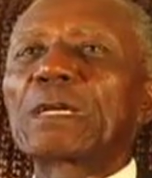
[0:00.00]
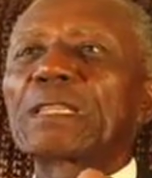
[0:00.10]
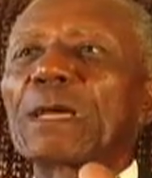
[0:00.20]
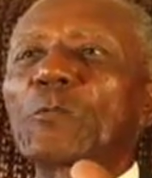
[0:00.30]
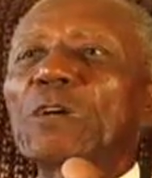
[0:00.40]

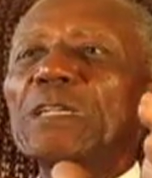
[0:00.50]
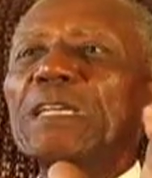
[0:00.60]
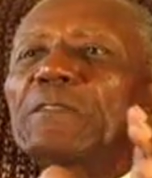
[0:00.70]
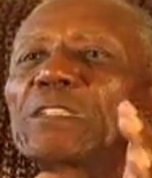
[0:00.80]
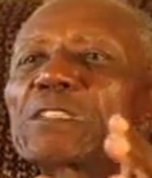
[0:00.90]
that we're
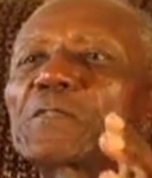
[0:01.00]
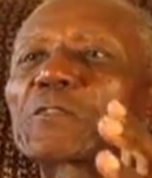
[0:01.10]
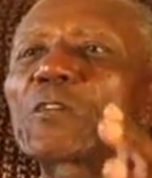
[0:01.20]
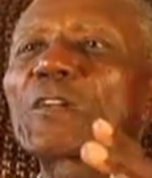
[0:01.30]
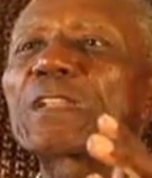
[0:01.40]
leaving this
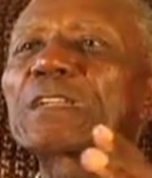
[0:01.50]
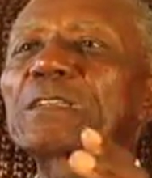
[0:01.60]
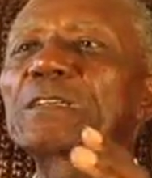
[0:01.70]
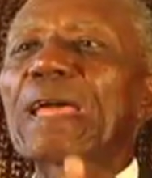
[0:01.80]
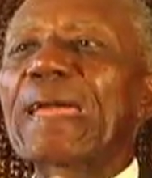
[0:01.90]
fraternity in
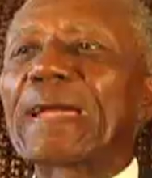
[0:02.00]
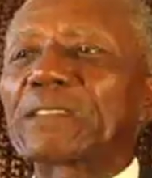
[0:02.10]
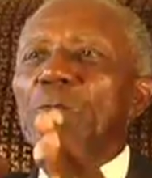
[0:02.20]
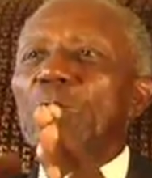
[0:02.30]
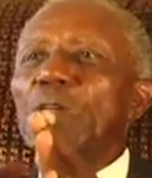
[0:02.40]
good
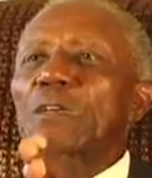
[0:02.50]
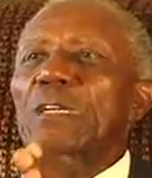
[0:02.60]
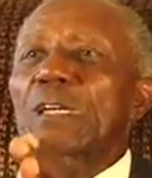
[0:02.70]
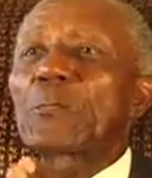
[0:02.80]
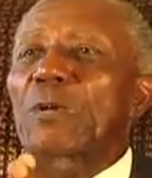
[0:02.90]
hands, we're
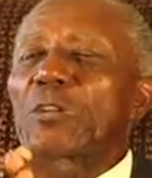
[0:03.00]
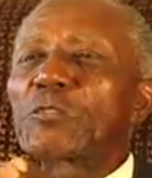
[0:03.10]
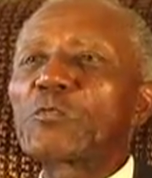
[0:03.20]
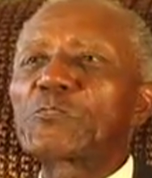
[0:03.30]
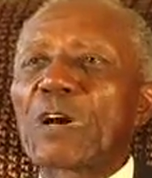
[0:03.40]
looking upon
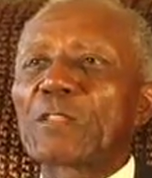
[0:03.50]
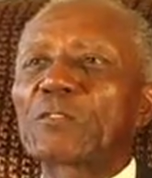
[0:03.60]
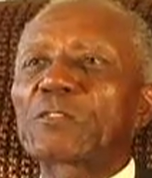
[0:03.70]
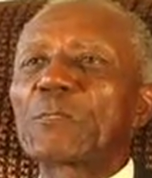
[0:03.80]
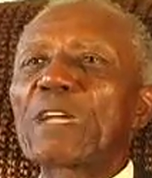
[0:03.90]
you
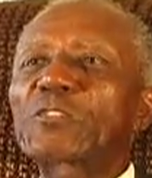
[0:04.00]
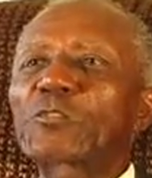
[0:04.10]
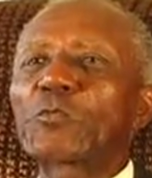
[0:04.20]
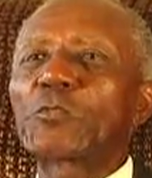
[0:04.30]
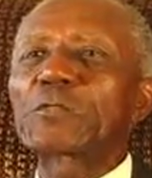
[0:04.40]
brothers to make
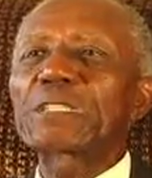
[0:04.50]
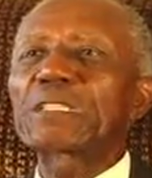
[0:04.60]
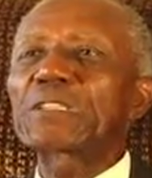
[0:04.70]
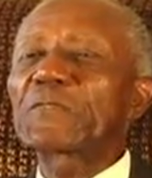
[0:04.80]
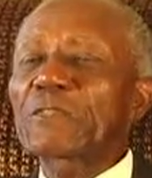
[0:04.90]
sure
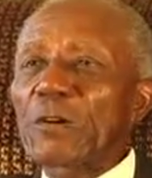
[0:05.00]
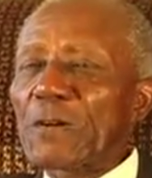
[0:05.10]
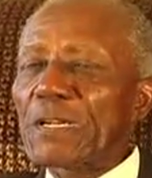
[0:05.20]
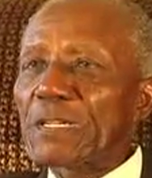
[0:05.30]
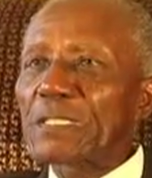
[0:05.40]
that the
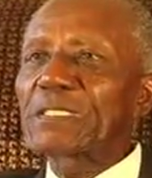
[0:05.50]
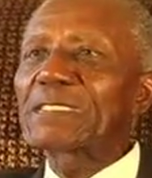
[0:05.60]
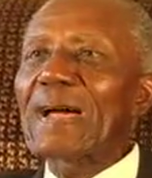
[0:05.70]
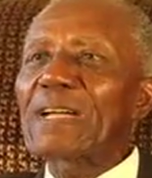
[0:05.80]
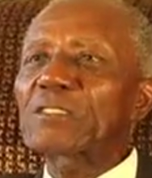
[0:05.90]
fraternity
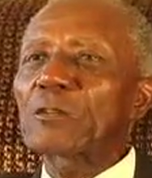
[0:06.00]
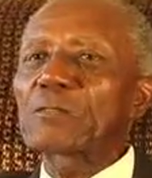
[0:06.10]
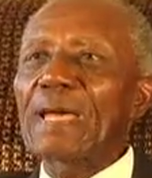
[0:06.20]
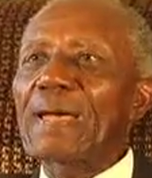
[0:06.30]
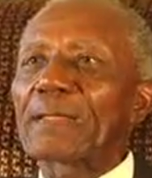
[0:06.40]
doesn't die a
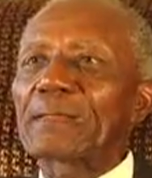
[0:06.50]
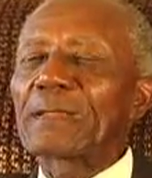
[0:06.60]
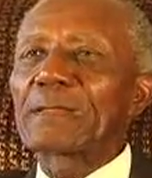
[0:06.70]
slow death.